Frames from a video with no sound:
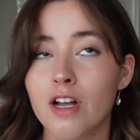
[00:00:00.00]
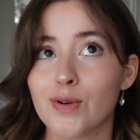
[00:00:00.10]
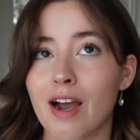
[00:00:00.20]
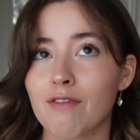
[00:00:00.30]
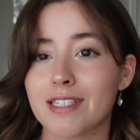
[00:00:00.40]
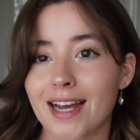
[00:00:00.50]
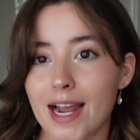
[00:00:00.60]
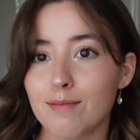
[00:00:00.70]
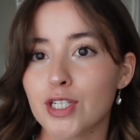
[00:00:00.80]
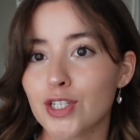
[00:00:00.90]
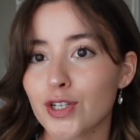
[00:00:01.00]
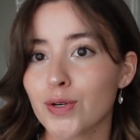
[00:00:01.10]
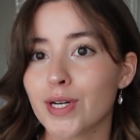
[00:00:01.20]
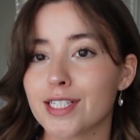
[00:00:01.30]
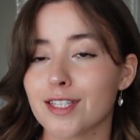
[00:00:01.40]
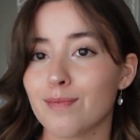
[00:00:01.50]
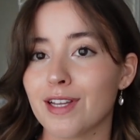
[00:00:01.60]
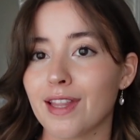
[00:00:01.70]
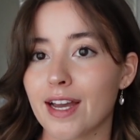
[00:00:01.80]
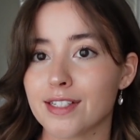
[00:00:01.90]
to have the time to do is
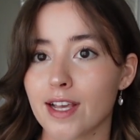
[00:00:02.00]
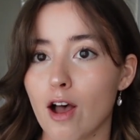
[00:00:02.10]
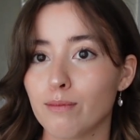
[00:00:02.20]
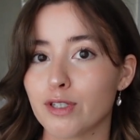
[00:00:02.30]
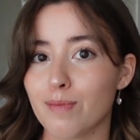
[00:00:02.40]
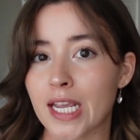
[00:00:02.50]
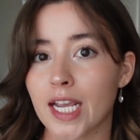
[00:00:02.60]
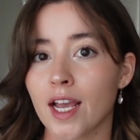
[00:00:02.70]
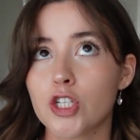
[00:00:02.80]
something that has helped me